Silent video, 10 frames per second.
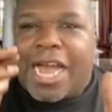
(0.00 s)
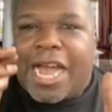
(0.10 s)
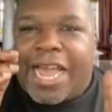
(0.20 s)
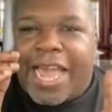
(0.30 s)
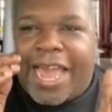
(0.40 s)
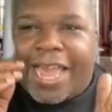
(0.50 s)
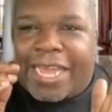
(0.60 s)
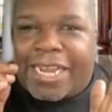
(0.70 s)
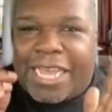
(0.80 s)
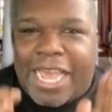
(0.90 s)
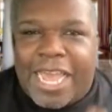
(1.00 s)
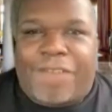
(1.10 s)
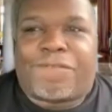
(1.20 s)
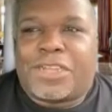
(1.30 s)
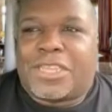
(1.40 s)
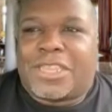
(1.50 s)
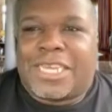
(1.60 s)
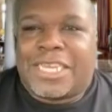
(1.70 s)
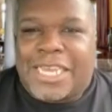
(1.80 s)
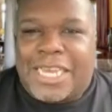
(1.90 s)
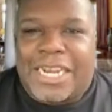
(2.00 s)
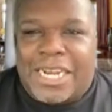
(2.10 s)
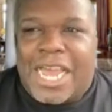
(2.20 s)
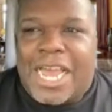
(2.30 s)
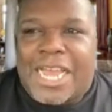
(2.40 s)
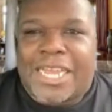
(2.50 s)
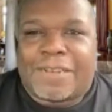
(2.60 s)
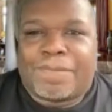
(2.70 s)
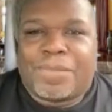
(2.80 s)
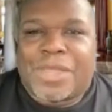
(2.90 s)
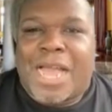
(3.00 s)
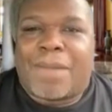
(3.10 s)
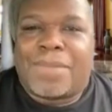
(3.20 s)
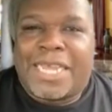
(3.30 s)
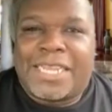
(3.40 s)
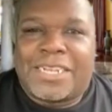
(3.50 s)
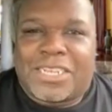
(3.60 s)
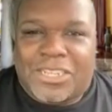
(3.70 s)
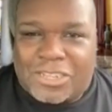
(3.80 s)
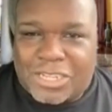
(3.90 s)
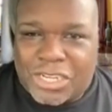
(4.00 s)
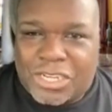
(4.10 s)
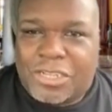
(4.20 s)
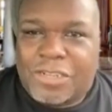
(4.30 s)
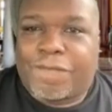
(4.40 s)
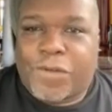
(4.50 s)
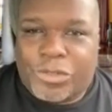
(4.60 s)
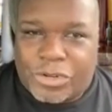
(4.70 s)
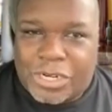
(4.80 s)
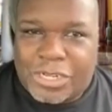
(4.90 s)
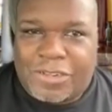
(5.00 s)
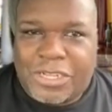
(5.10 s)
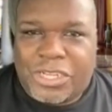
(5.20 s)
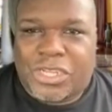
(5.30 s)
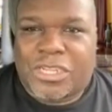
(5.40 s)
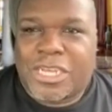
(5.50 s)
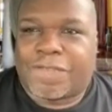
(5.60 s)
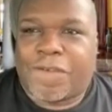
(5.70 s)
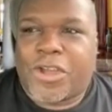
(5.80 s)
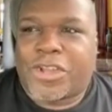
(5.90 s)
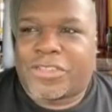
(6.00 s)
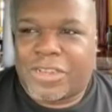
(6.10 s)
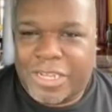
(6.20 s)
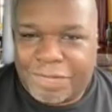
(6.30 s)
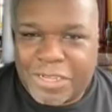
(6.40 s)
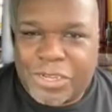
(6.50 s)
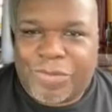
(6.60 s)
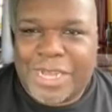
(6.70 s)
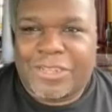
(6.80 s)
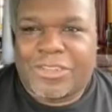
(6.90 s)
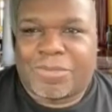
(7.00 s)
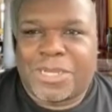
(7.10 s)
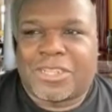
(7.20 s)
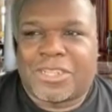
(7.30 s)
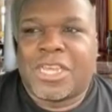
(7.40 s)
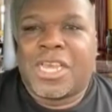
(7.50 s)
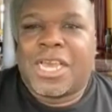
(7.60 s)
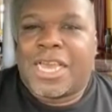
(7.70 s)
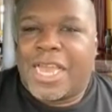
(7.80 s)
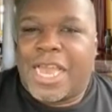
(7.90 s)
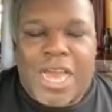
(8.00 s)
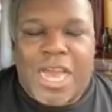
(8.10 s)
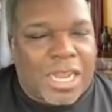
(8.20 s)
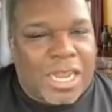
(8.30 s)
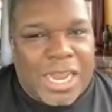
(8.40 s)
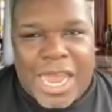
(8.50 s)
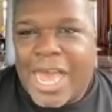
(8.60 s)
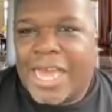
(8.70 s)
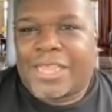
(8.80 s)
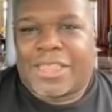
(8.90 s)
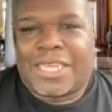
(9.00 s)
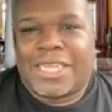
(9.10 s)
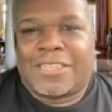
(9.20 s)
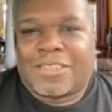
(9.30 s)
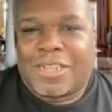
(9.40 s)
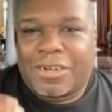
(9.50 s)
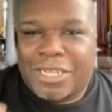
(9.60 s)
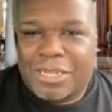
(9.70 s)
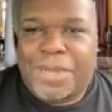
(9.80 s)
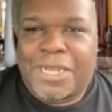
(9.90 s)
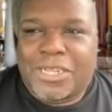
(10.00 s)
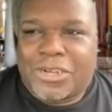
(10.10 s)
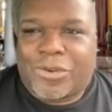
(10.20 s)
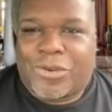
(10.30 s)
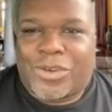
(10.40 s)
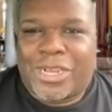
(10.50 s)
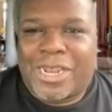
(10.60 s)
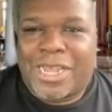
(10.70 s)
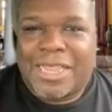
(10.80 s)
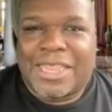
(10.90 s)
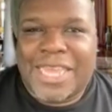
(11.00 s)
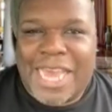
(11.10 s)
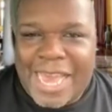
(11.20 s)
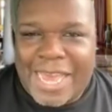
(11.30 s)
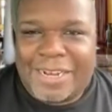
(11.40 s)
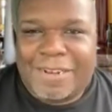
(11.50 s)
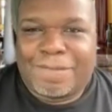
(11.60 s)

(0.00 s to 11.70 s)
I had everything in line. I made decisions, further decisions as far as living arrangements. A lot of things depended on that